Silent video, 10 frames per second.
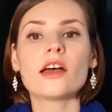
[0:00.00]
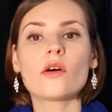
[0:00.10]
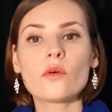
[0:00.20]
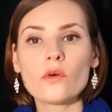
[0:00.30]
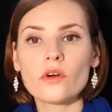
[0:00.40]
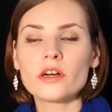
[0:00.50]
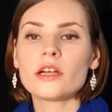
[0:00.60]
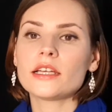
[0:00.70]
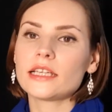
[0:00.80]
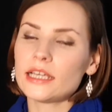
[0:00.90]
Or
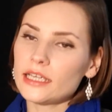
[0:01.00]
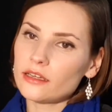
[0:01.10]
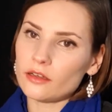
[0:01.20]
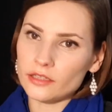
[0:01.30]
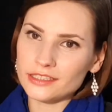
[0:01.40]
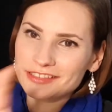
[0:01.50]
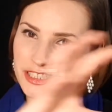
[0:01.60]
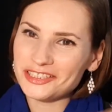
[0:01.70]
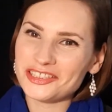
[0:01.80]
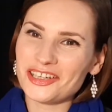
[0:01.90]
in the